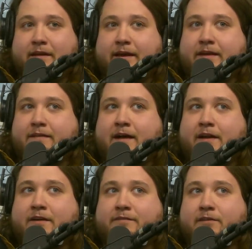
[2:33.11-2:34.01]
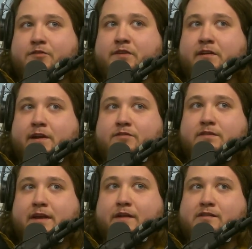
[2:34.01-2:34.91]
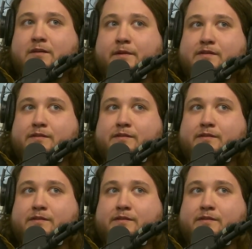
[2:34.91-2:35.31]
like a lot of first generation taxidermists,